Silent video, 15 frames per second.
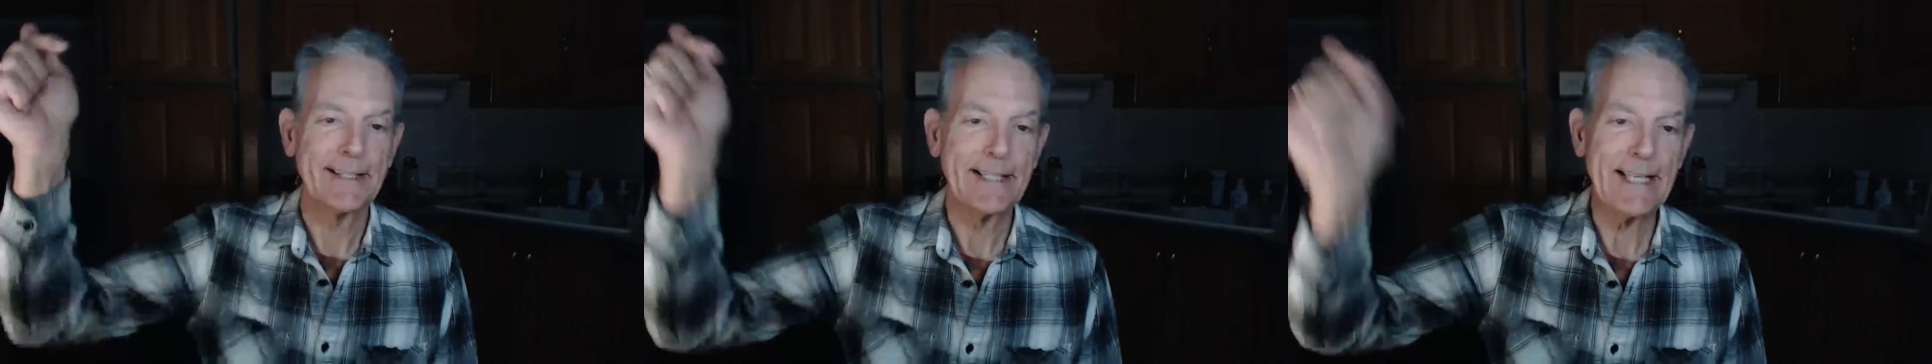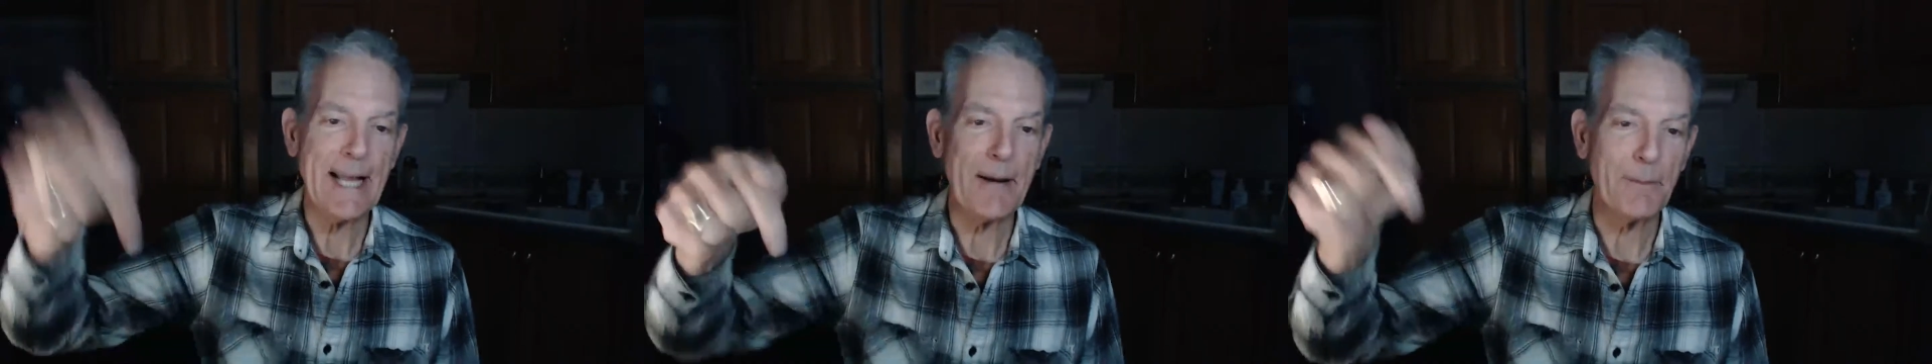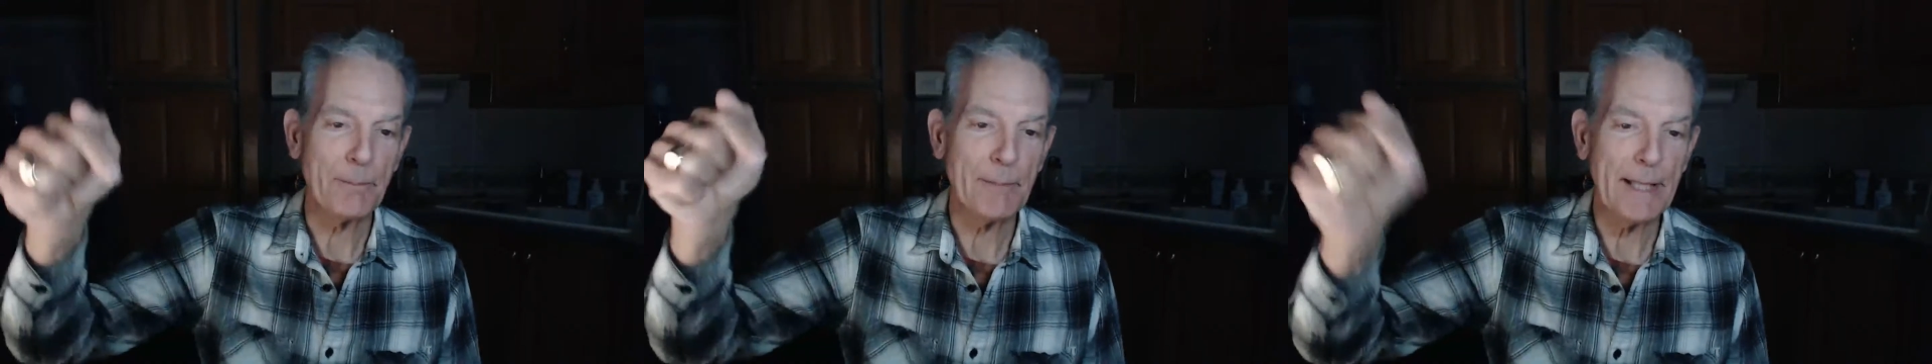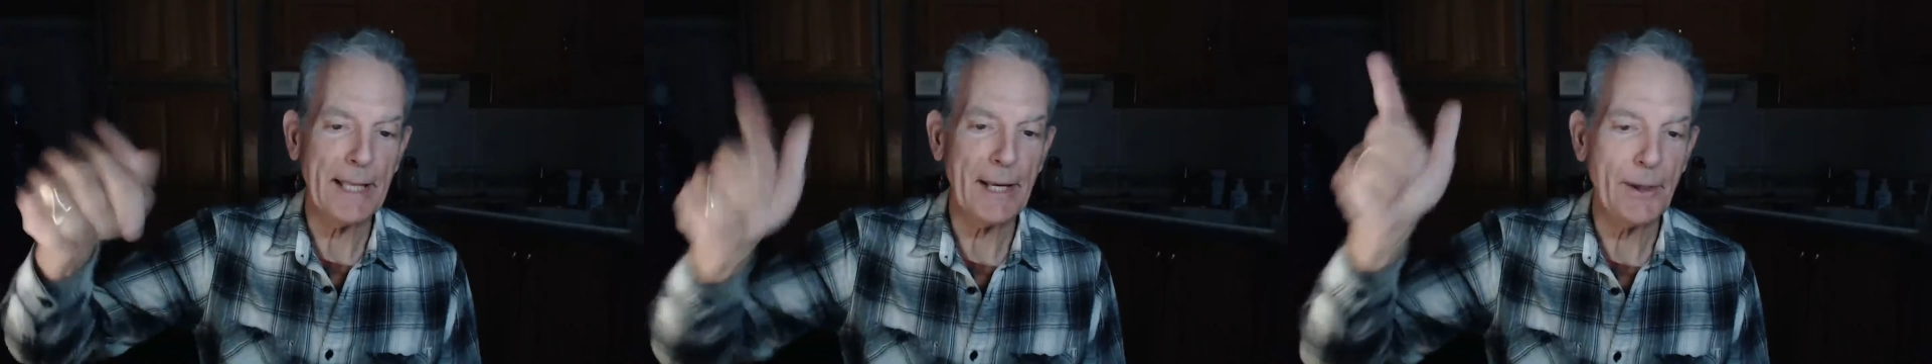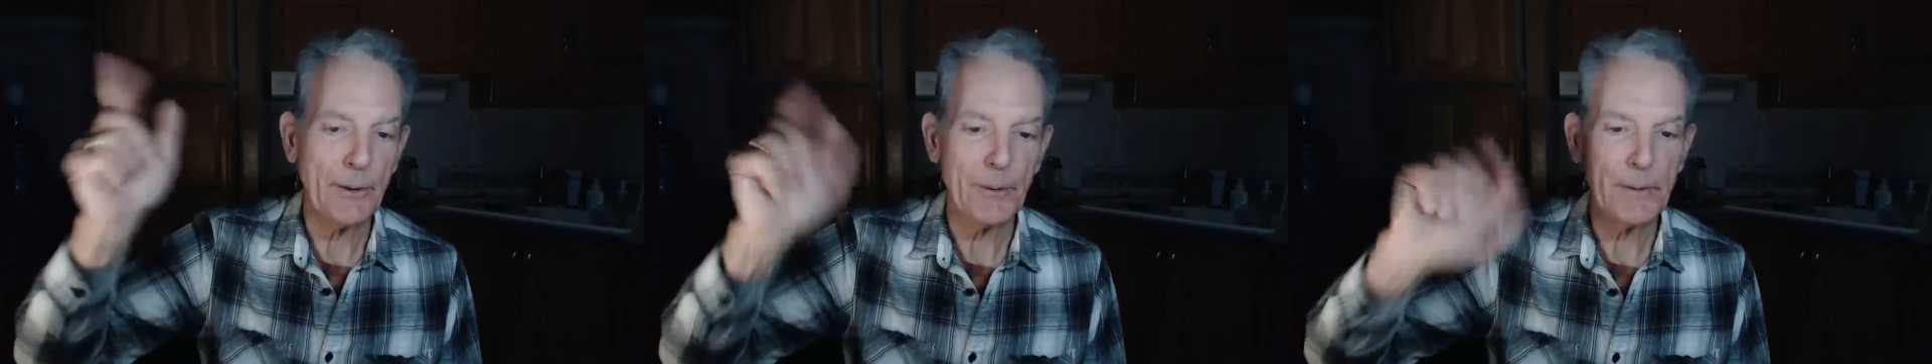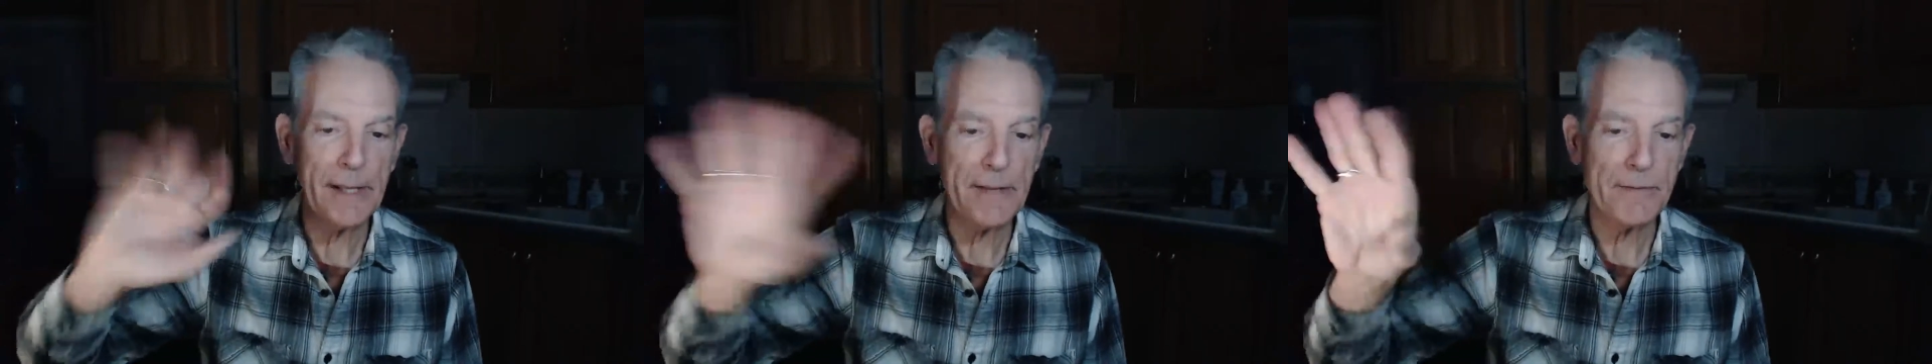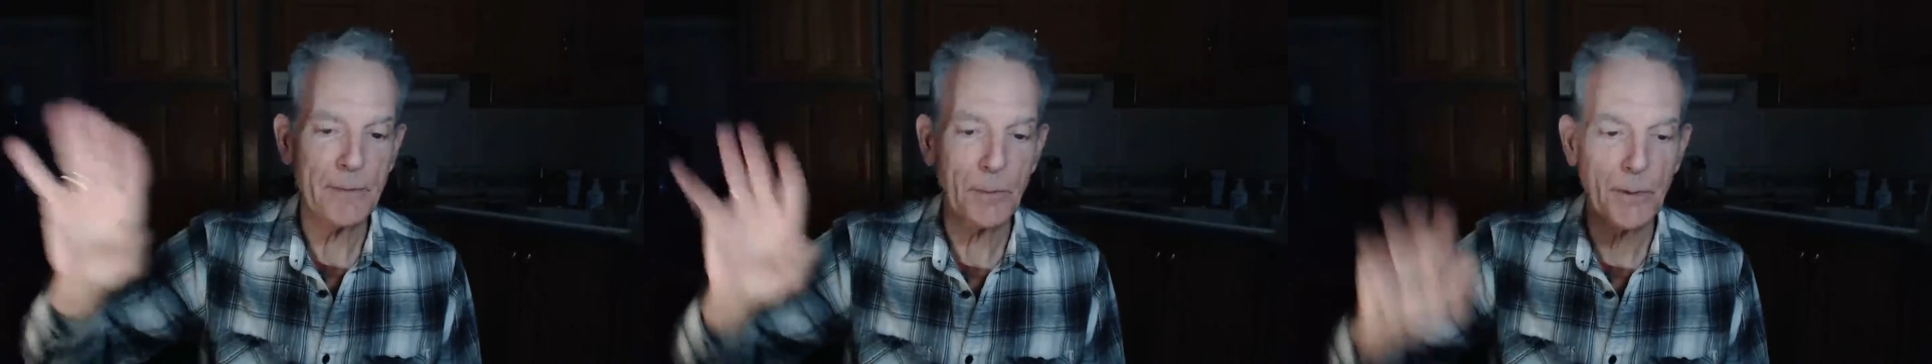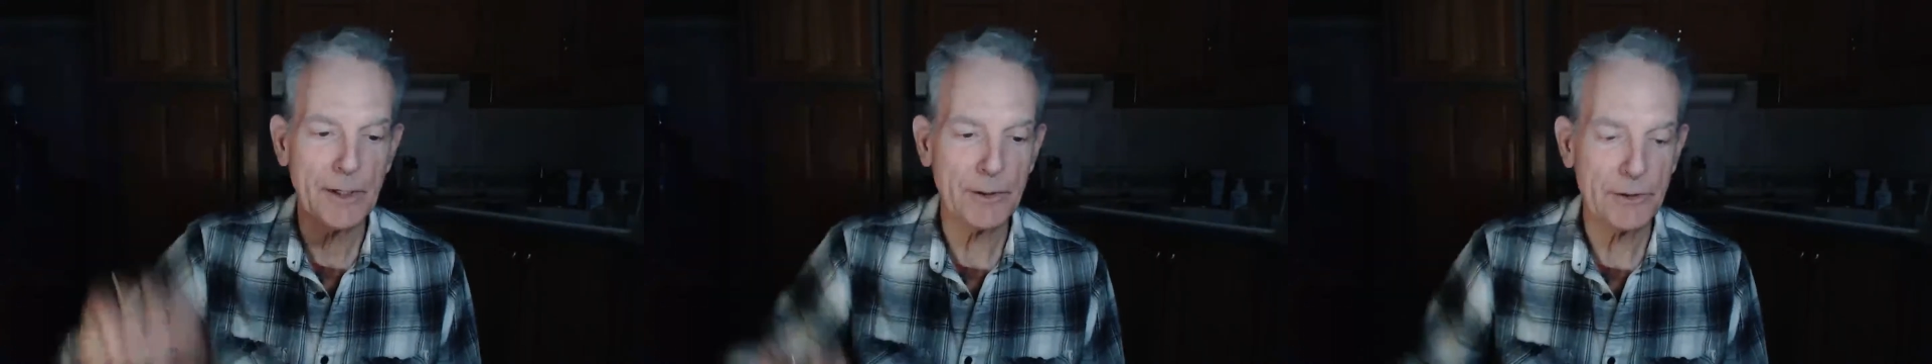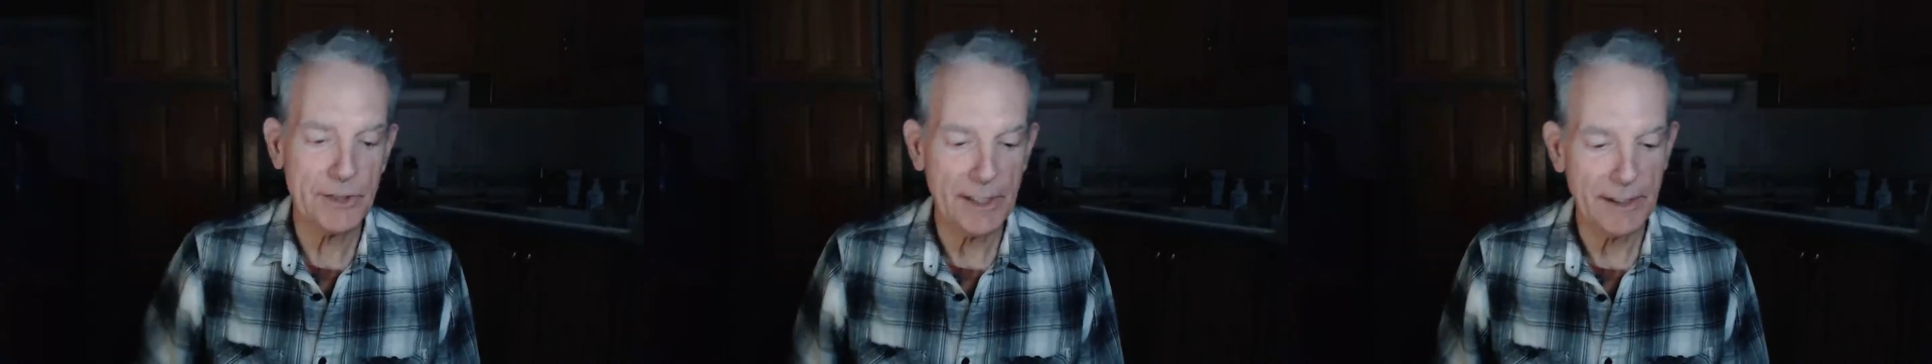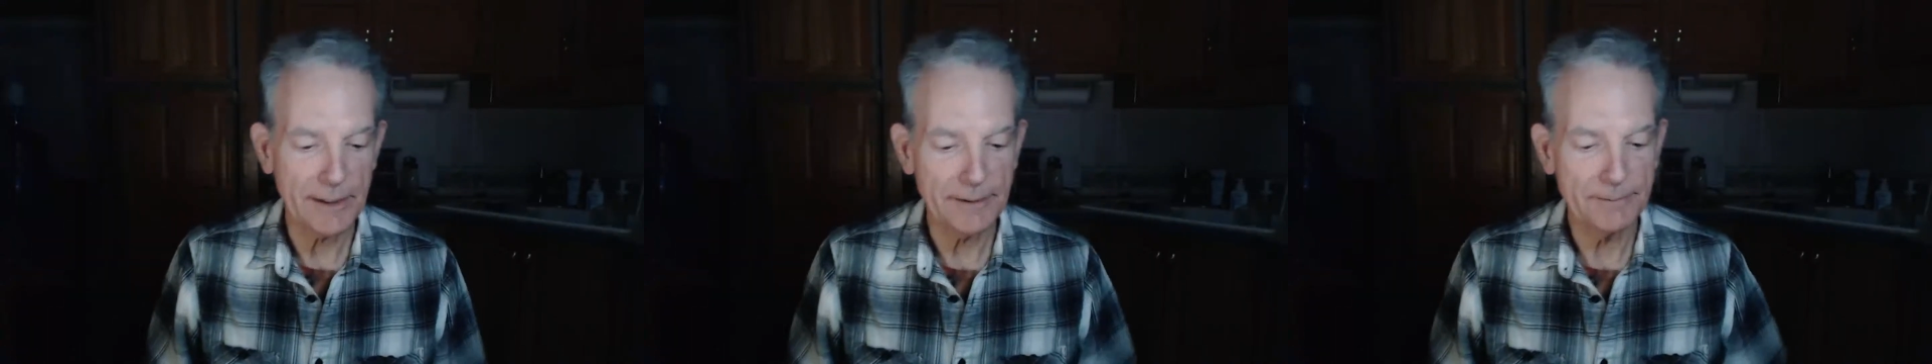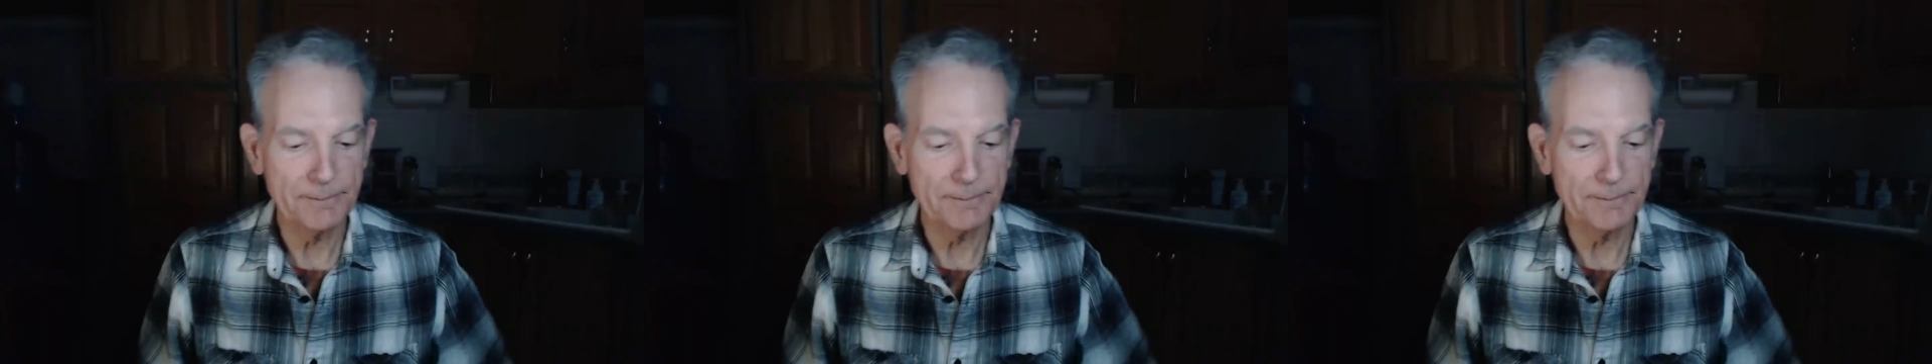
down below in the worksheet.